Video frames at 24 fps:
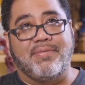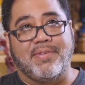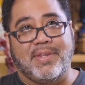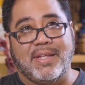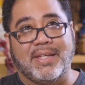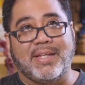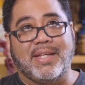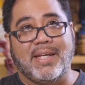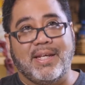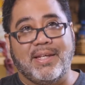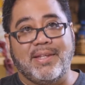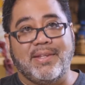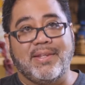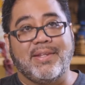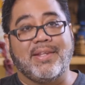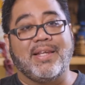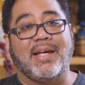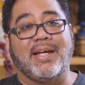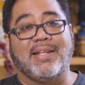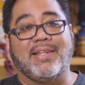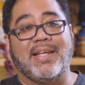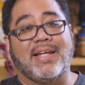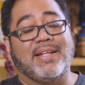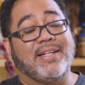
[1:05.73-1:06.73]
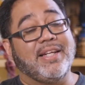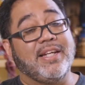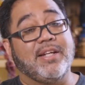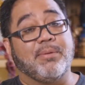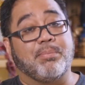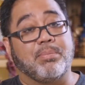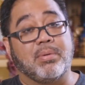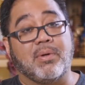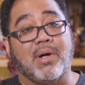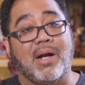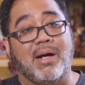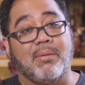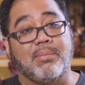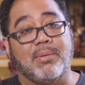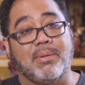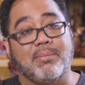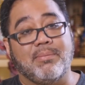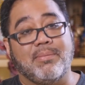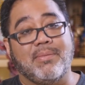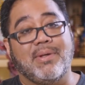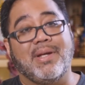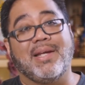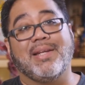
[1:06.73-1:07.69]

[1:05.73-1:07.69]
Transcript: of thinking that they need a problem.